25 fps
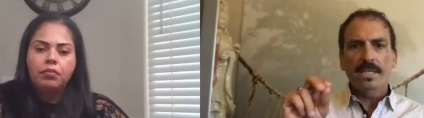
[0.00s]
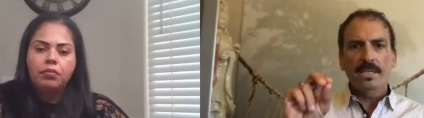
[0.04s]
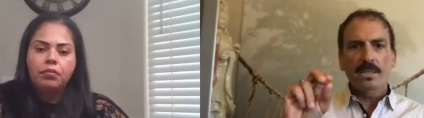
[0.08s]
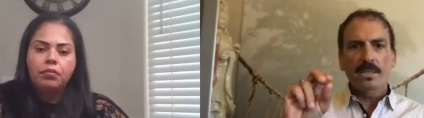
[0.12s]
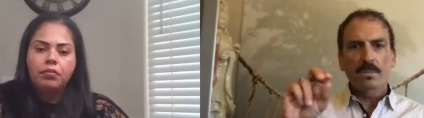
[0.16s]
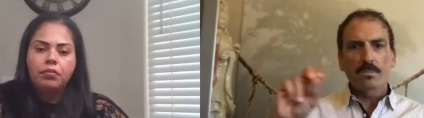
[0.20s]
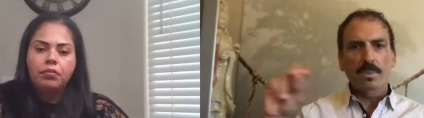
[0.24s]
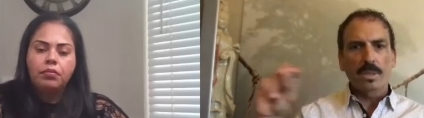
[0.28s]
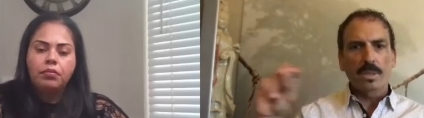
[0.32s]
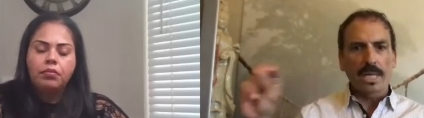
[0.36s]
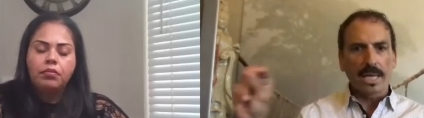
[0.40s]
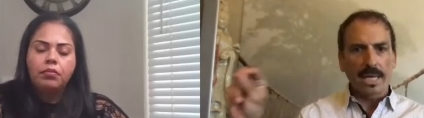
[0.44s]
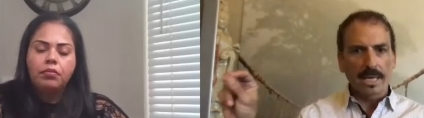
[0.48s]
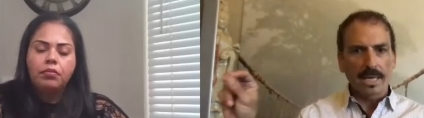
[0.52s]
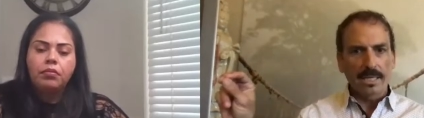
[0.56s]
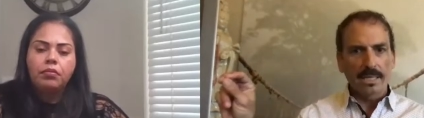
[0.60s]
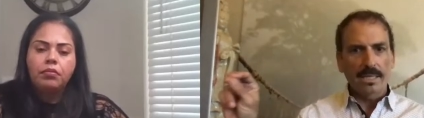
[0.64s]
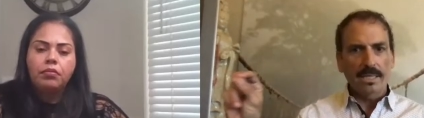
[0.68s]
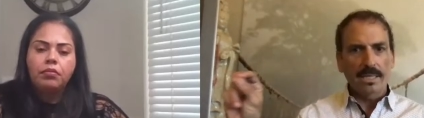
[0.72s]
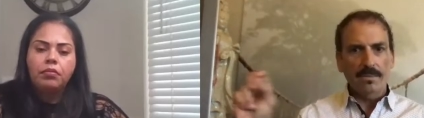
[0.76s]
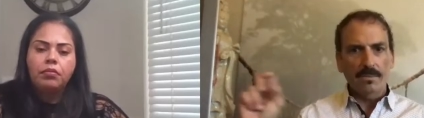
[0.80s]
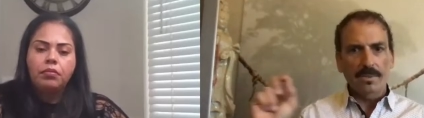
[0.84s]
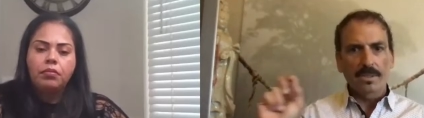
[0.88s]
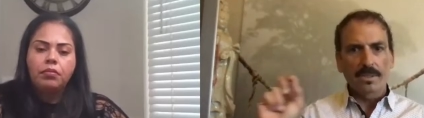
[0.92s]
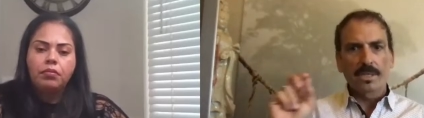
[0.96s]
Speaker 1: blank,
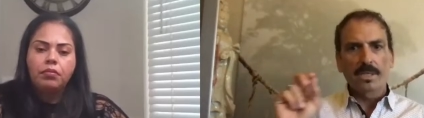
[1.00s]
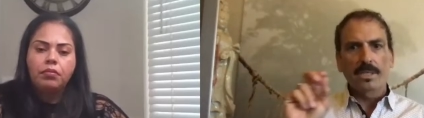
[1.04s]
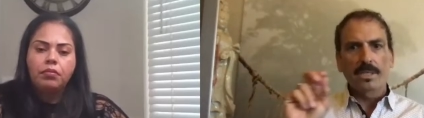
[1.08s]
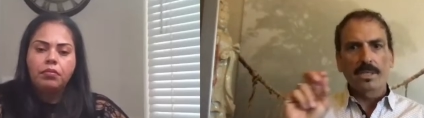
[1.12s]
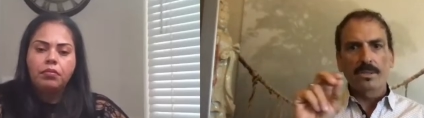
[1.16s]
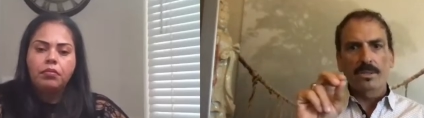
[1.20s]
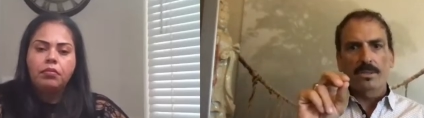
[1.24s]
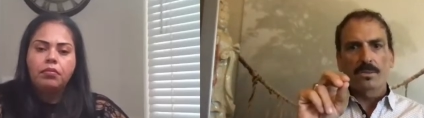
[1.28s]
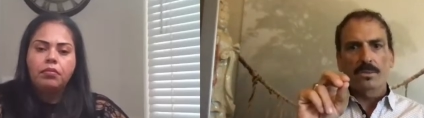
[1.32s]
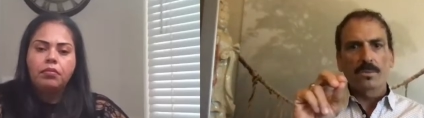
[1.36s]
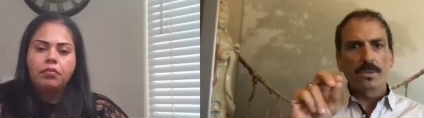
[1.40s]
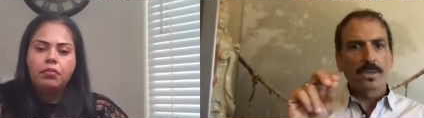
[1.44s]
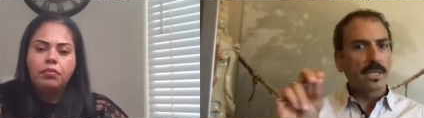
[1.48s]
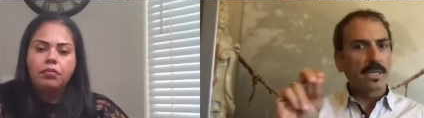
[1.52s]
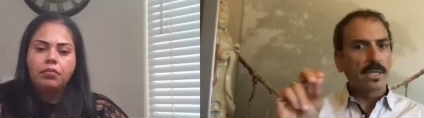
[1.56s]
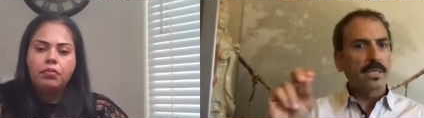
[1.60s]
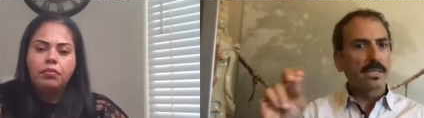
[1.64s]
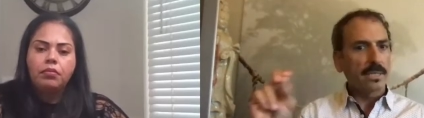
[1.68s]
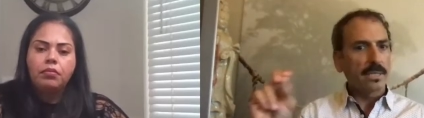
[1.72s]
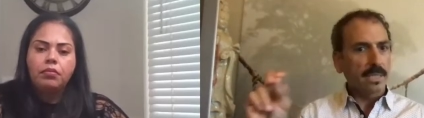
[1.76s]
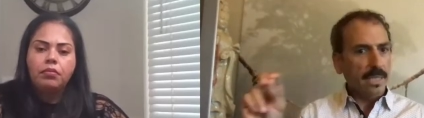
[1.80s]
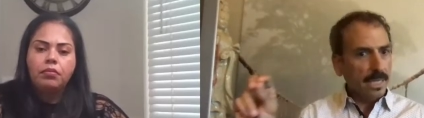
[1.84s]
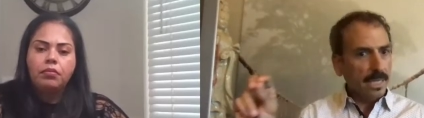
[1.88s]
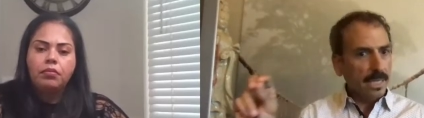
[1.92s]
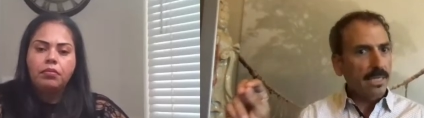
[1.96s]
and we're going to use the word
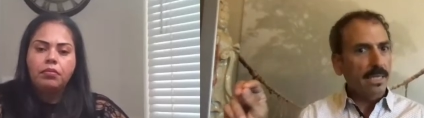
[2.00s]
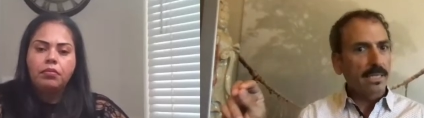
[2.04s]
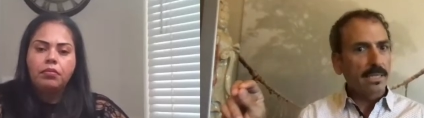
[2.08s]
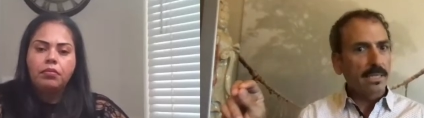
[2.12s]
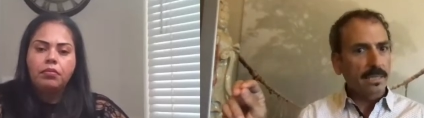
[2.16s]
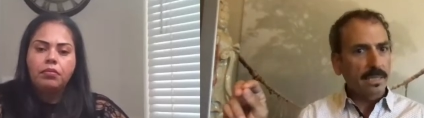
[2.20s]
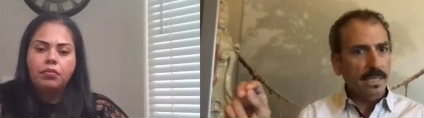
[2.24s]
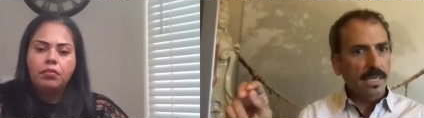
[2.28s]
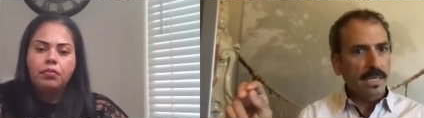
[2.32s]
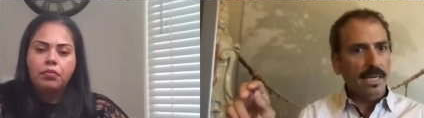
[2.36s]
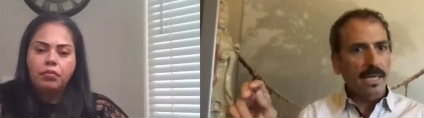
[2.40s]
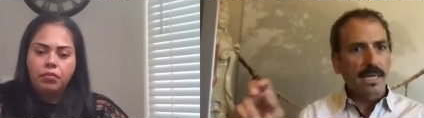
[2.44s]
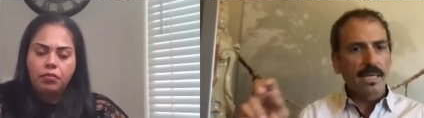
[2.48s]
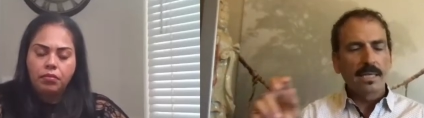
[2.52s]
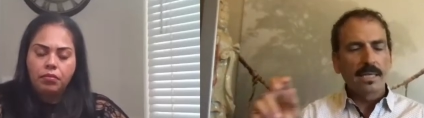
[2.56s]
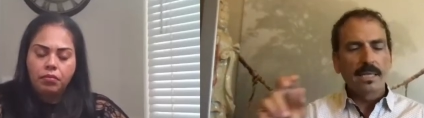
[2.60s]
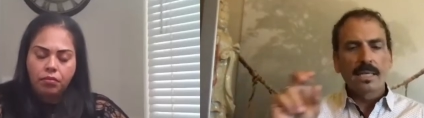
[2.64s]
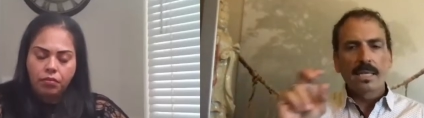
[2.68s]
anxiety today,